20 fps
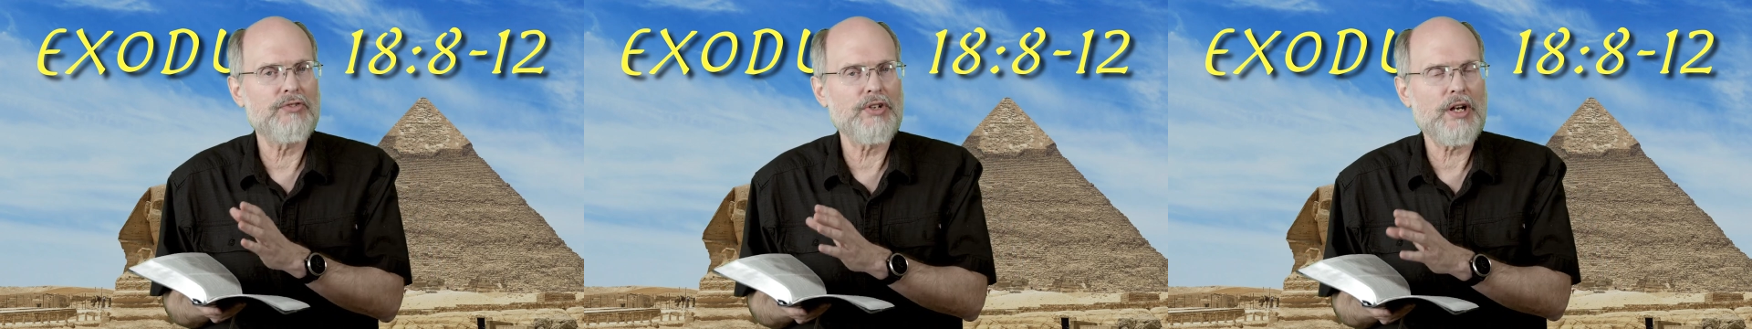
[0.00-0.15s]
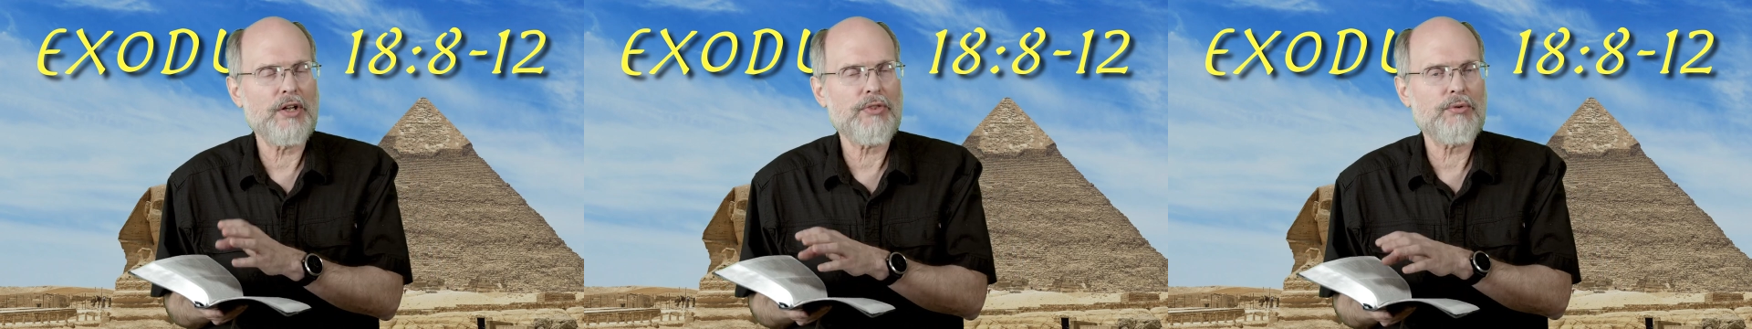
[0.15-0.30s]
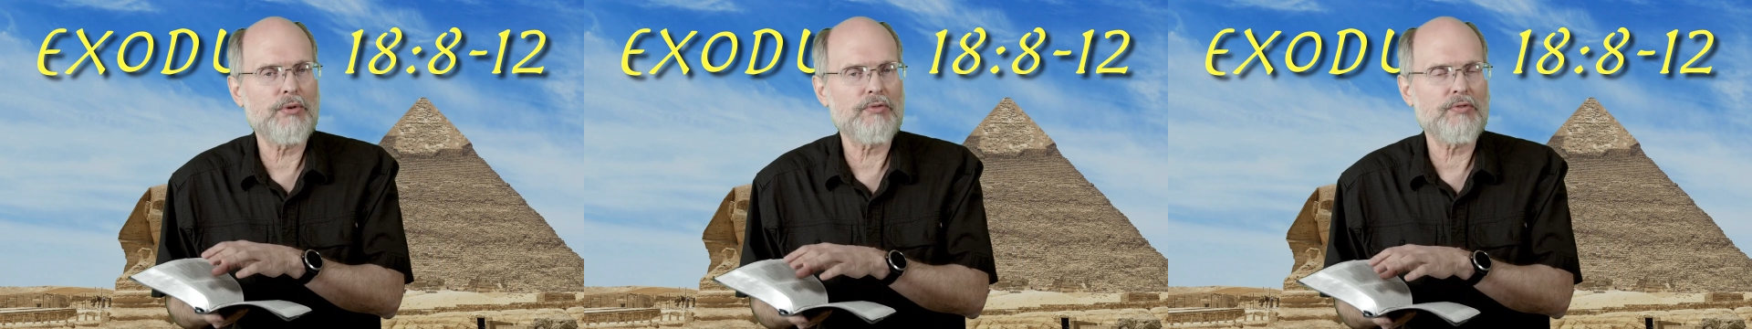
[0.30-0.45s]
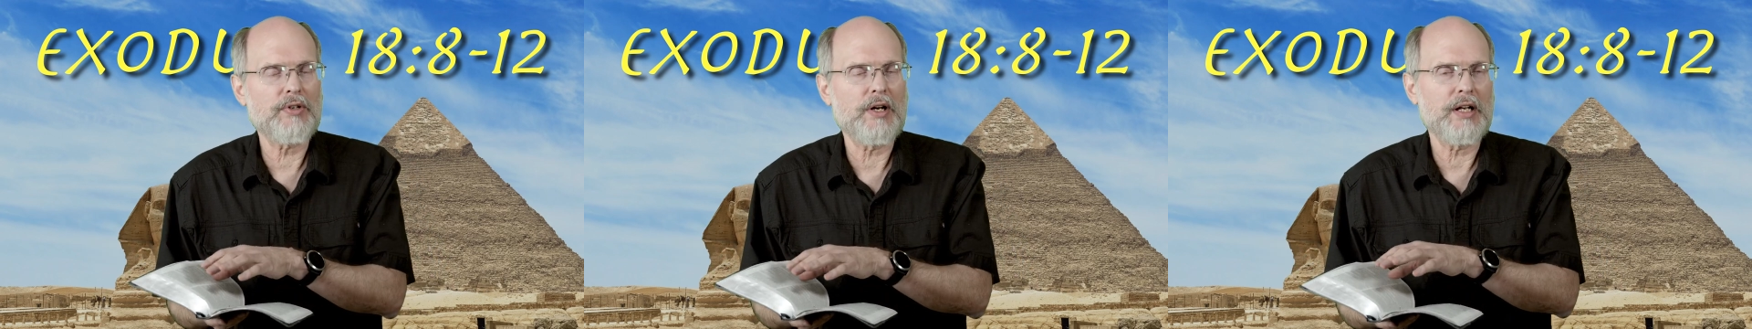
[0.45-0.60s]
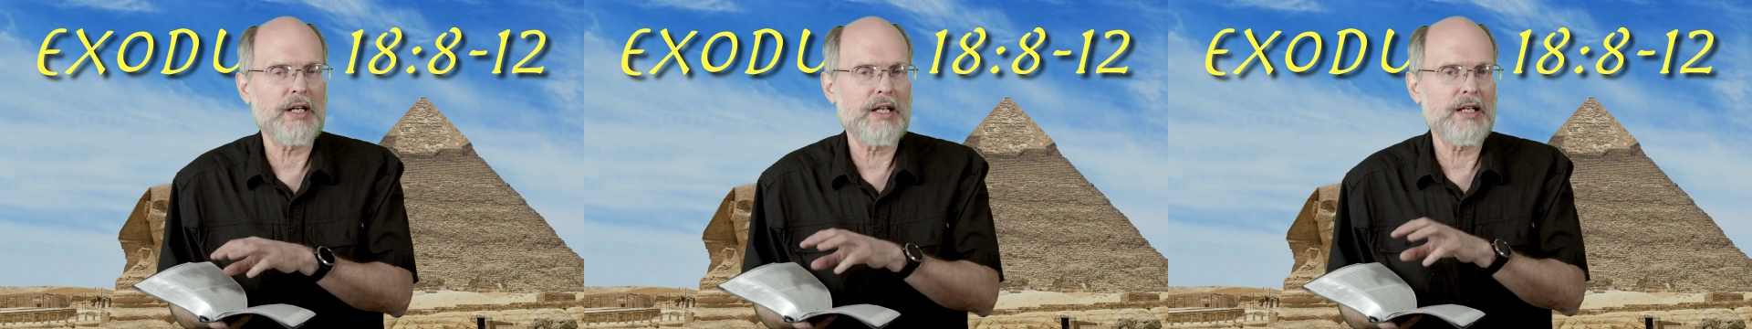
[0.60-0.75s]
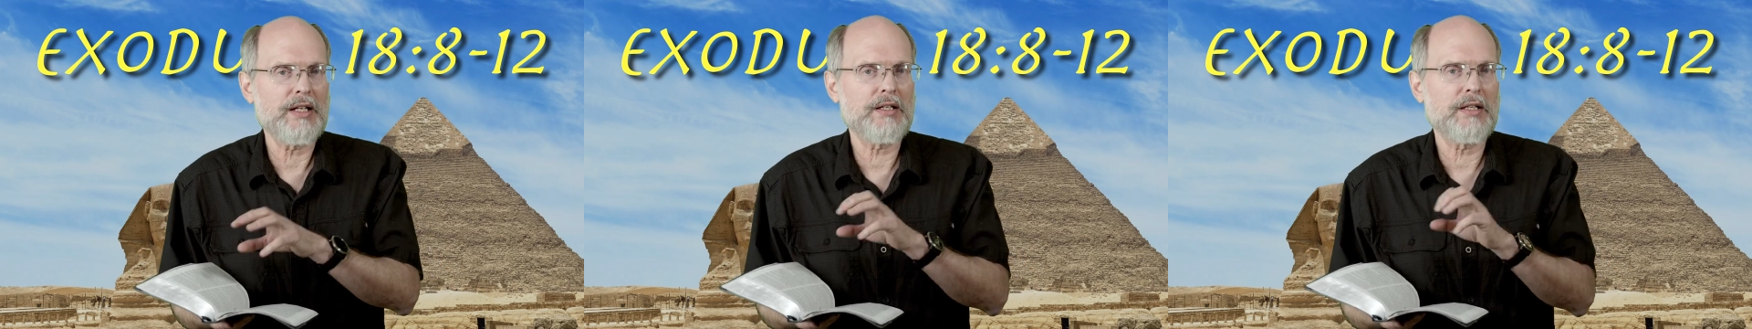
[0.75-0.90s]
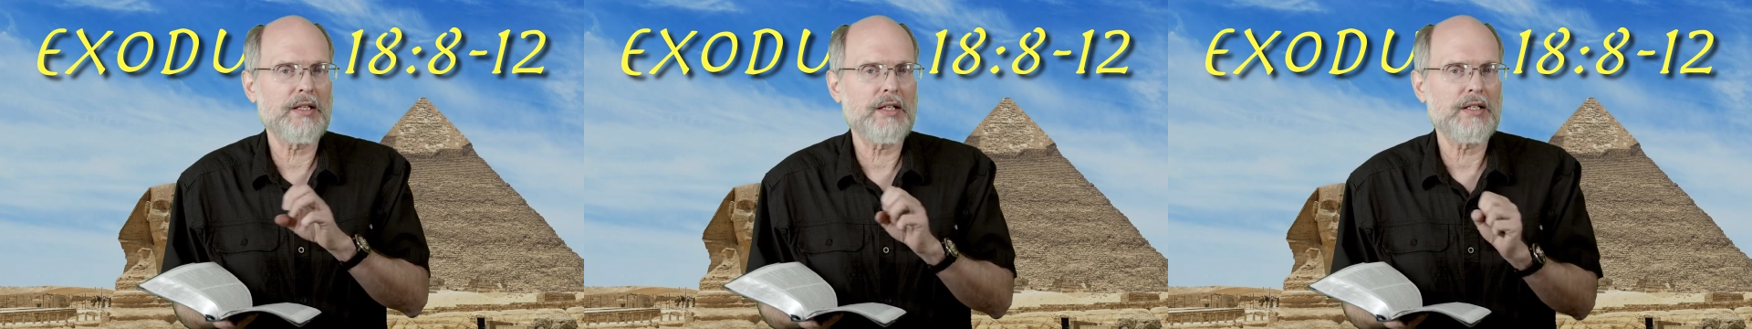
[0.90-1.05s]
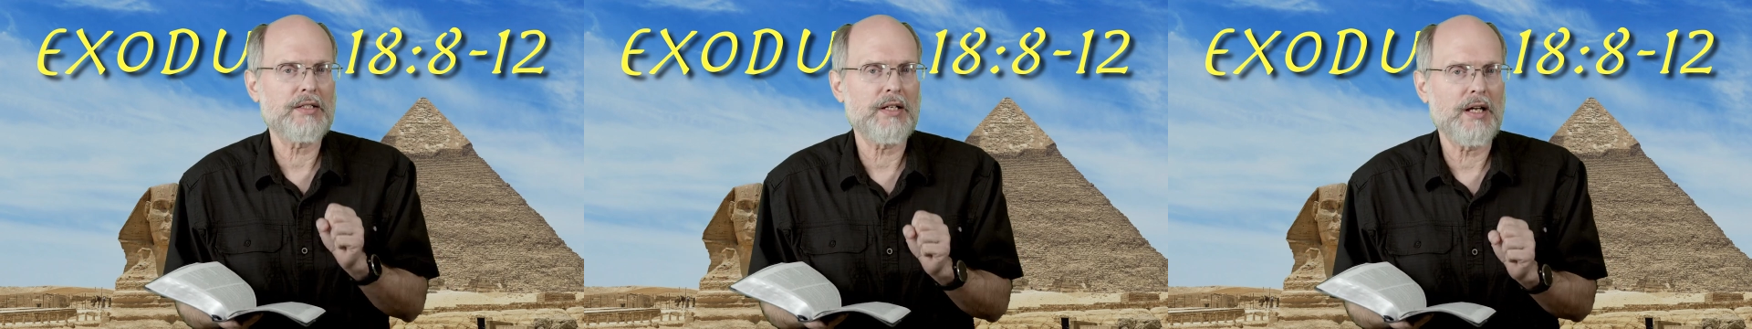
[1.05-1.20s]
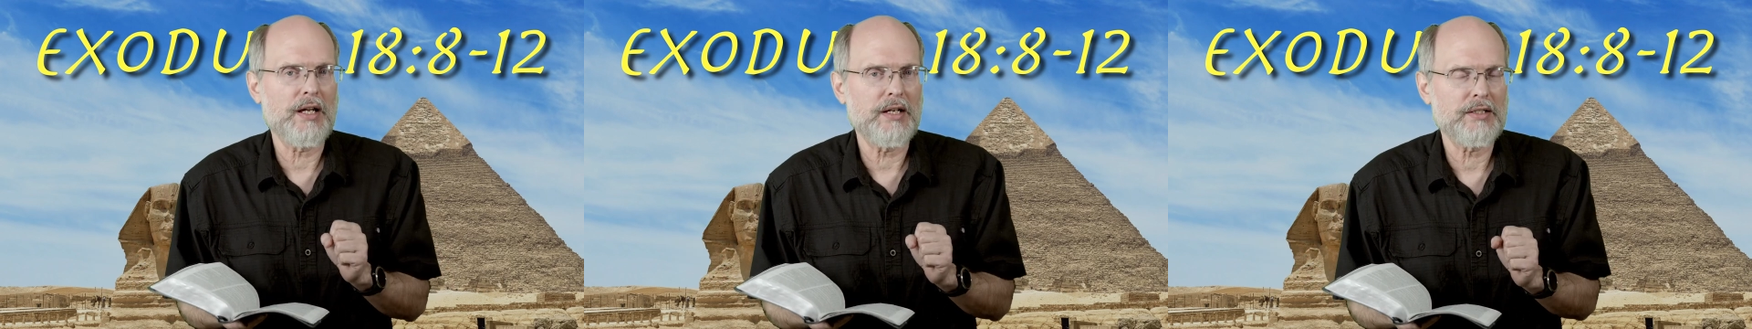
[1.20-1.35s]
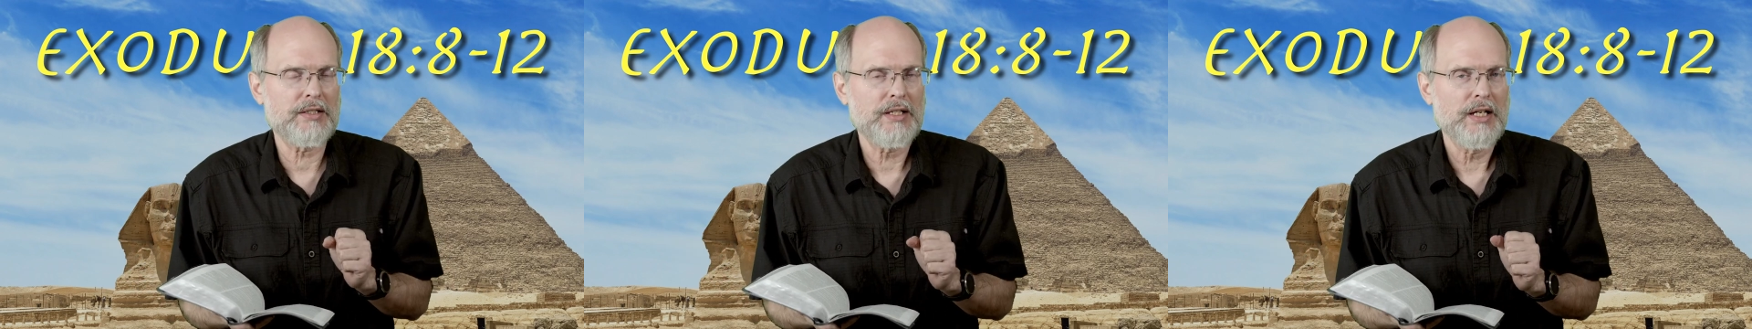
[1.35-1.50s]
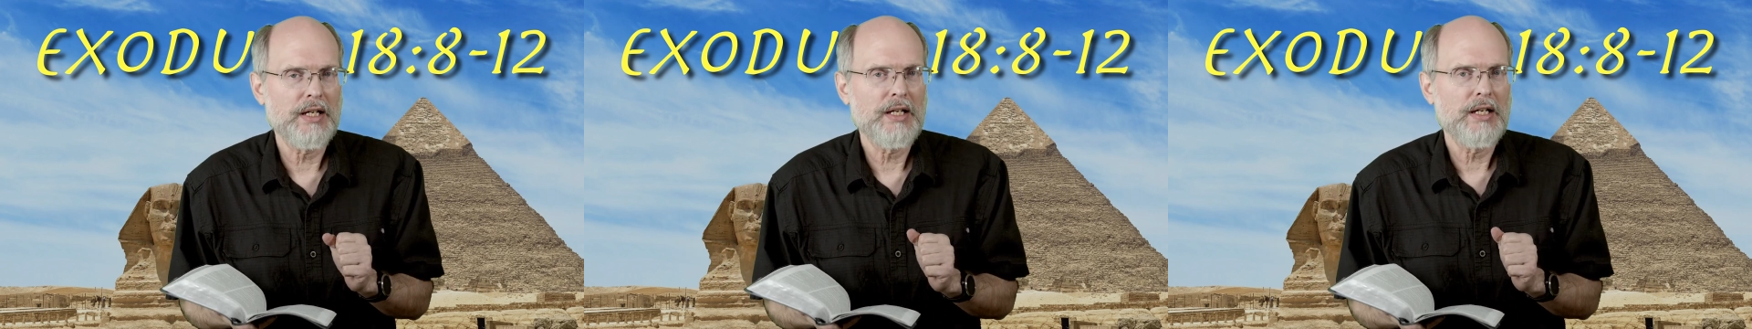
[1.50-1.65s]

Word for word: Jethro have gone into the tent